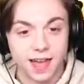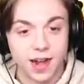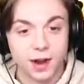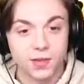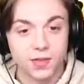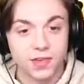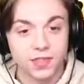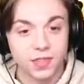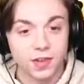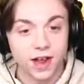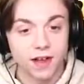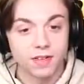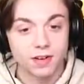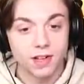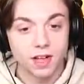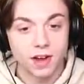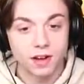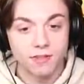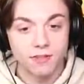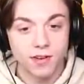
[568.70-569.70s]
I don't think they're having
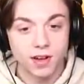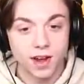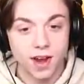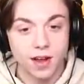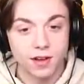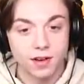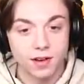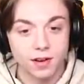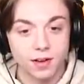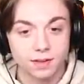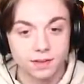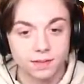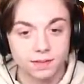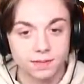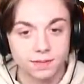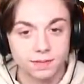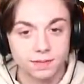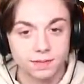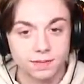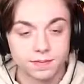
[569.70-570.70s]
a lot of fun out here.
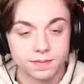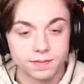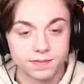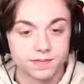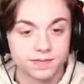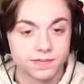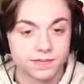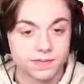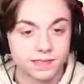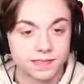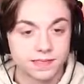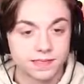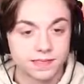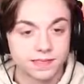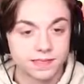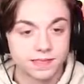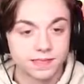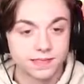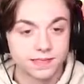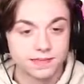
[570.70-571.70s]
No, they're
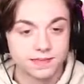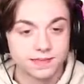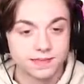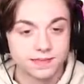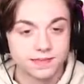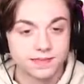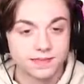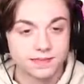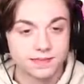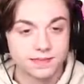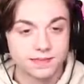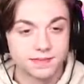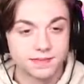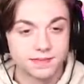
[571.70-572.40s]
they're not.